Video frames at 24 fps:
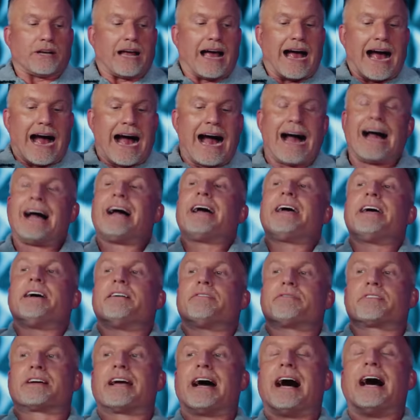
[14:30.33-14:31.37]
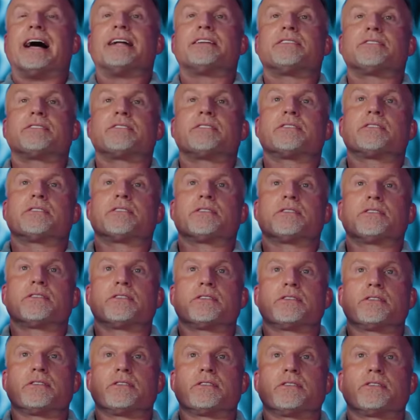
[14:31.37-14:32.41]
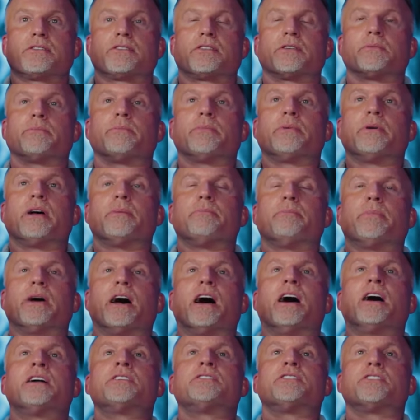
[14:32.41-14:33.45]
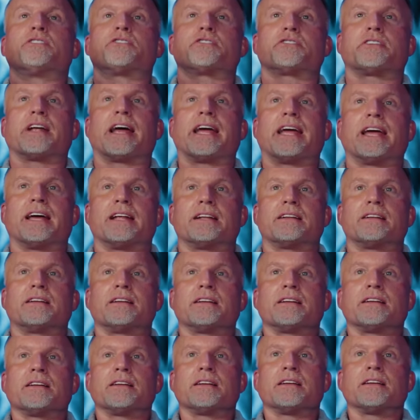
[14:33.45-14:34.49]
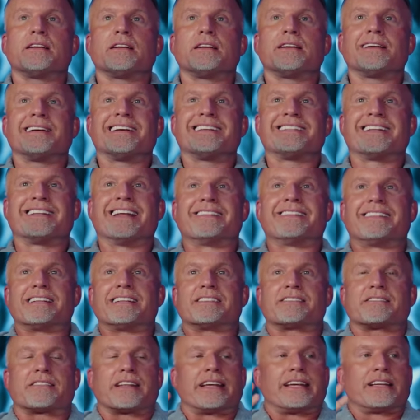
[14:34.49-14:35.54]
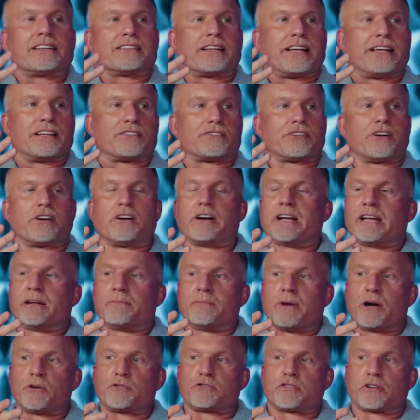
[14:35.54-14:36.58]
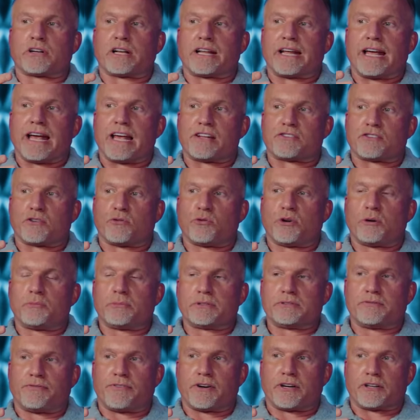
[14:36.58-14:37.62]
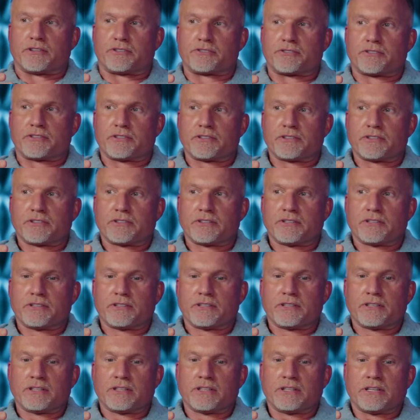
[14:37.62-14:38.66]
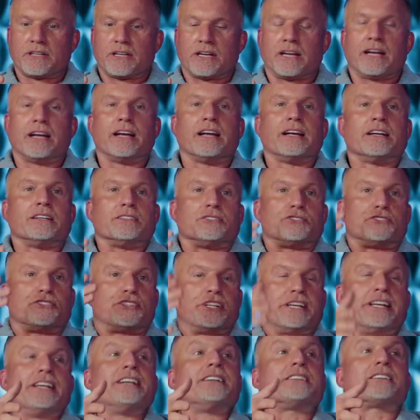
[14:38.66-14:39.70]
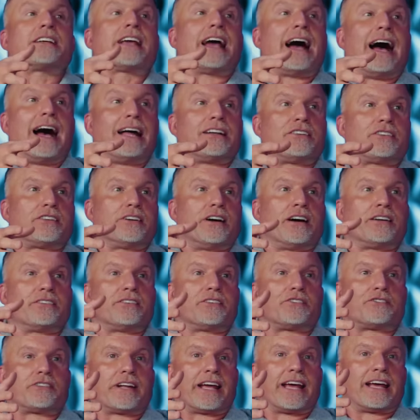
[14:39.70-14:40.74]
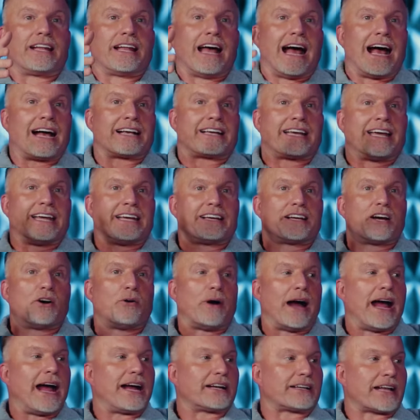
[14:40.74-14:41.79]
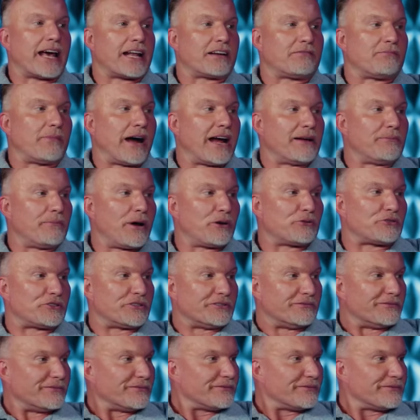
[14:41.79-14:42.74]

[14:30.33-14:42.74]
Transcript: I have got to understand that this thing hits her emotionally as a woman first. She's got to understand I can't go act out of my emotion.